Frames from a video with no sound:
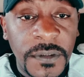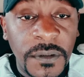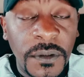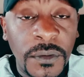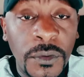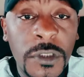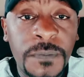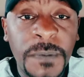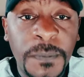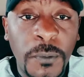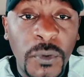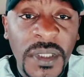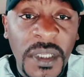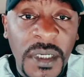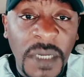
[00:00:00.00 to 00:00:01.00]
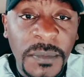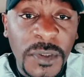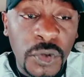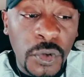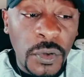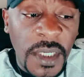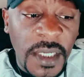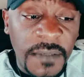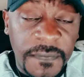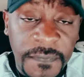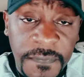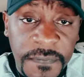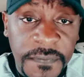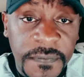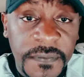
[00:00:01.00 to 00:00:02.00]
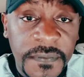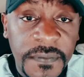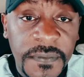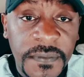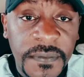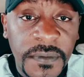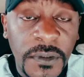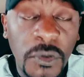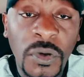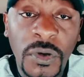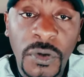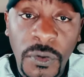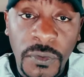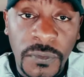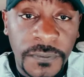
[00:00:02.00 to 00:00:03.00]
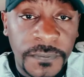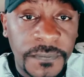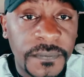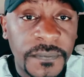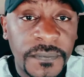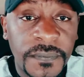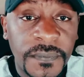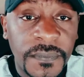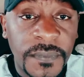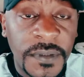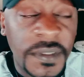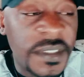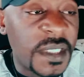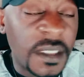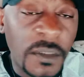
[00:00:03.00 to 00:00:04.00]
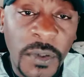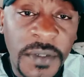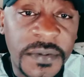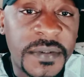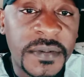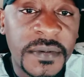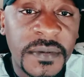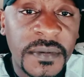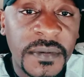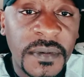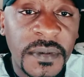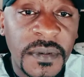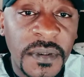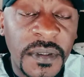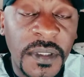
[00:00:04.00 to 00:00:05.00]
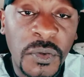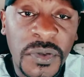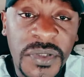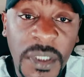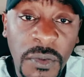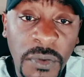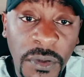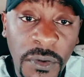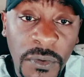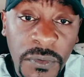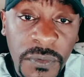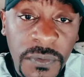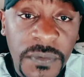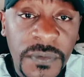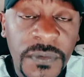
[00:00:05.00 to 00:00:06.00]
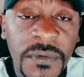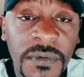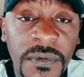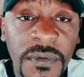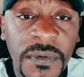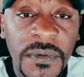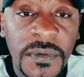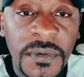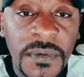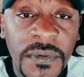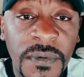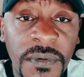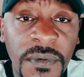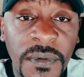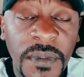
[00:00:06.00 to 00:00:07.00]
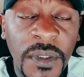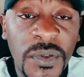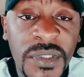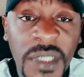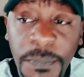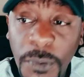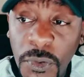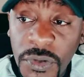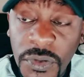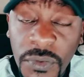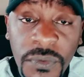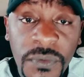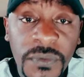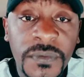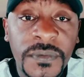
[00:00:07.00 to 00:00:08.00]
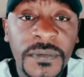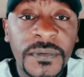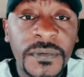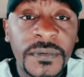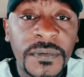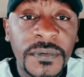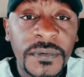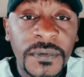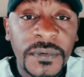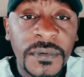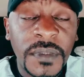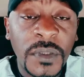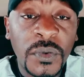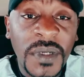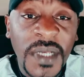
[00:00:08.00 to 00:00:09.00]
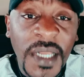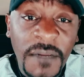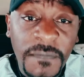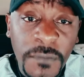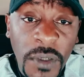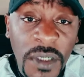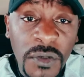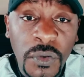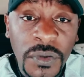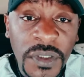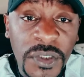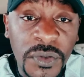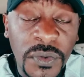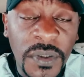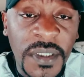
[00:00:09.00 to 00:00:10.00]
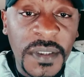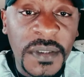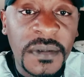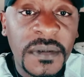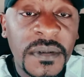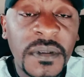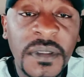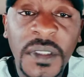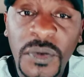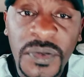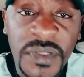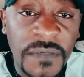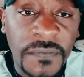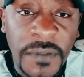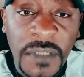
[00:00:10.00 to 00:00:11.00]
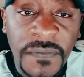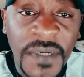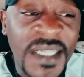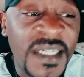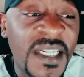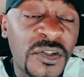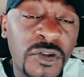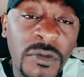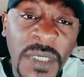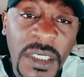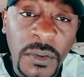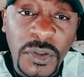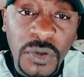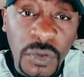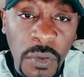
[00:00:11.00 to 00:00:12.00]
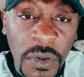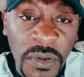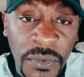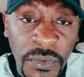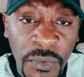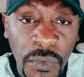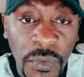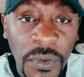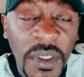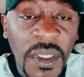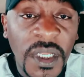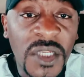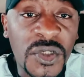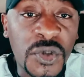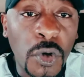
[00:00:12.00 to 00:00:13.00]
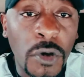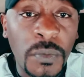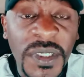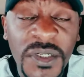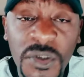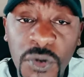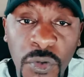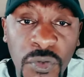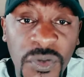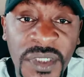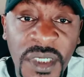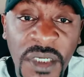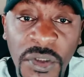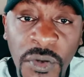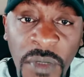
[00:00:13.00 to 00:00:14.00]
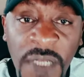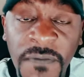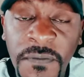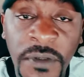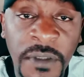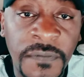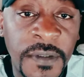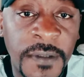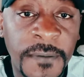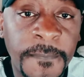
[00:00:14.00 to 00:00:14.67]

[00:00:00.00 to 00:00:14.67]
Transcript: Those people, when they come into your life, you will know these are the ones. They will stay with you. They will support you. They will love you unconditionally. They will stay forever. It does not matter what you're going through. A soulmate is going to stay in your life forever.